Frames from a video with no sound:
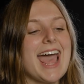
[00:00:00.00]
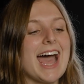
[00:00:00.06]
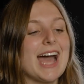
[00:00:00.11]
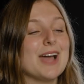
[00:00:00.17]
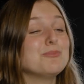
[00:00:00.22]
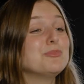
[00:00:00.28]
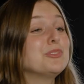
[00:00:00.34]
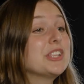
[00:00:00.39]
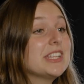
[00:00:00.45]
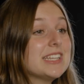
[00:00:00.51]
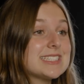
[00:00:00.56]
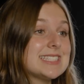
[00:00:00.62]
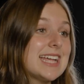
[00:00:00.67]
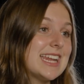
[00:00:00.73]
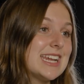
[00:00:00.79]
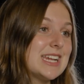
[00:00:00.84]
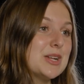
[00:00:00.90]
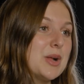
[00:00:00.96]
I'm really
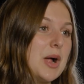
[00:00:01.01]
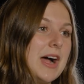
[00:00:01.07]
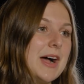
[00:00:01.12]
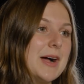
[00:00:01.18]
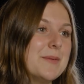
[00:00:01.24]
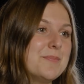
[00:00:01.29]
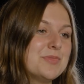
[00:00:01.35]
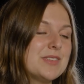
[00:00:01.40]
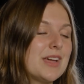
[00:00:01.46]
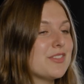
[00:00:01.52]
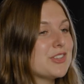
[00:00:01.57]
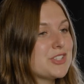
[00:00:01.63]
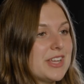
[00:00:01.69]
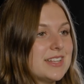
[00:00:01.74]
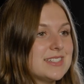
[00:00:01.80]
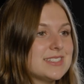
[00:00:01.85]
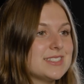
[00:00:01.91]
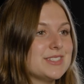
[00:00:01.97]
excited um, to have the
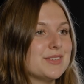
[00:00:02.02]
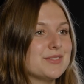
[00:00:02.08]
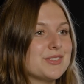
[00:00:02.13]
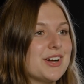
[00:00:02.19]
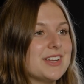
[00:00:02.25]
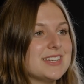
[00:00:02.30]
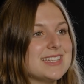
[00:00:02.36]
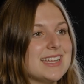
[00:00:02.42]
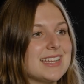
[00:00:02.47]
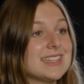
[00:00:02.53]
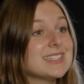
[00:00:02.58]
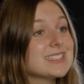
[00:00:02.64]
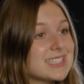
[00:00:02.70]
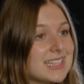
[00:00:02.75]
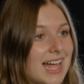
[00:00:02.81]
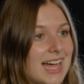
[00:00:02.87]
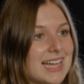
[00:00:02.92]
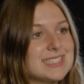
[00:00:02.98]
chance to have gotten to take
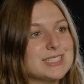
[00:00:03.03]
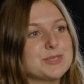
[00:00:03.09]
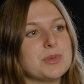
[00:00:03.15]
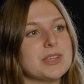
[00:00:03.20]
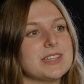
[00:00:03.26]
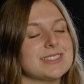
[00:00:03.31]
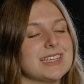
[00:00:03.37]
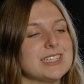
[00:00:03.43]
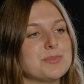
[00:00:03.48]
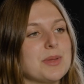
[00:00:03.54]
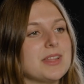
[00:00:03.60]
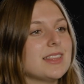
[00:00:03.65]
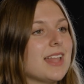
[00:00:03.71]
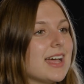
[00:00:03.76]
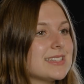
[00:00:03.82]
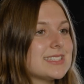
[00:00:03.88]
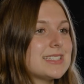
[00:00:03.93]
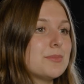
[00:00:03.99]
this class, because I spent
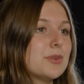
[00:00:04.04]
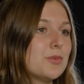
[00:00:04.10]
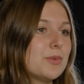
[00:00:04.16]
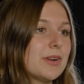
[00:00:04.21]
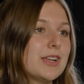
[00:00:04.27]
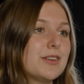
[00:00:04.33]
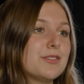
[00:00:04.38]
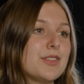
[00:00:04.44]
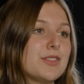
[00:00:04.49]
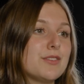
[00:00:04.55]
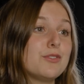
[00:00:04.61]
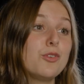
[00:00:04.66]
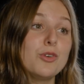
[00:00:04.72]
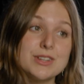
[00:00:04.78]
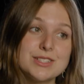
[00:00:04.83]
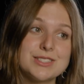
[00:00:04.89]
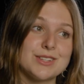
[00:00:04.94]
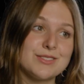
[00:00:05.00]
last summer working for the
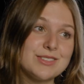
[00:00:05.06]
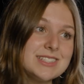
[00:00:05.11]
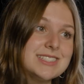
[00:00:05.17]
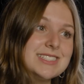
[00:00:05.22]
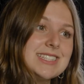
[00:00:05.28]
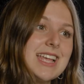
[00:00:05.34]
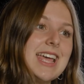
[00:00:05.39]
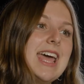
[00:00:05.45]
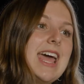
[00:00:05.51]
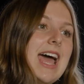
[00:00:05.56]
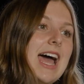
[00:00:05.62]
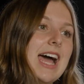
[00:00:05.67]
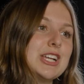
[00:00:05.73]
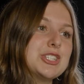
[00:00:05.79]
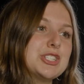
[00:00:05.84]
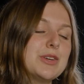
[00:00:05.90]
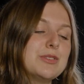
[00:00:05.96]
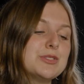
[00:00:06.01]
Forest Service.
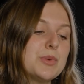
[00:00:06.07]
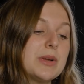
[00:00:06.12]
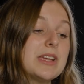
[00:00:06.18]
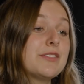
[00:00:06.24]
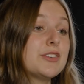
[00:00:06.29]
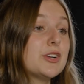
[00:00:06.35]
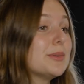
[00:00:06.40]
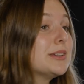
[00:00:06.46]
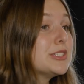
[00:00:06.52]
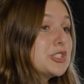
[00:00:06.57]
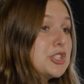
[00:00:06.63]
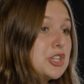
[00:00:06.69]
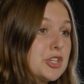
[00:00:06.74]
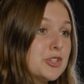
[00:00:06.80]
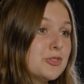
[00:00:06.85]
Actually, I was working for a researcher